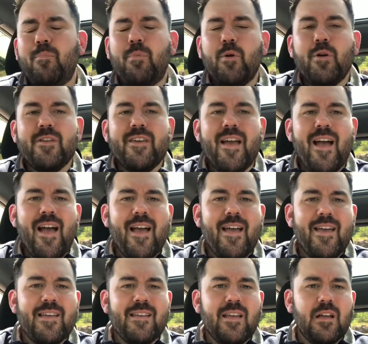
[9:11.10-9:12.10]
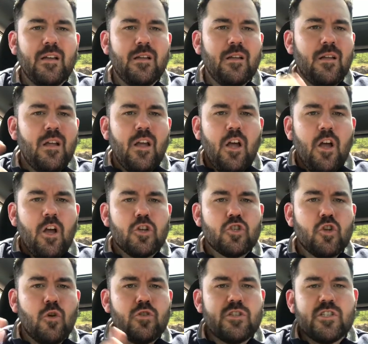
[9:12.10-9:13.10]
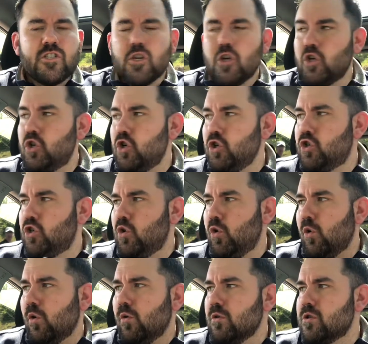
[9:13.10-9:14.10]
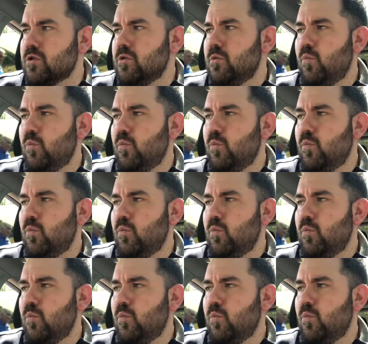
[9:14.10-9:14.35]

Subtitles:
But yeah, as long as it's a good course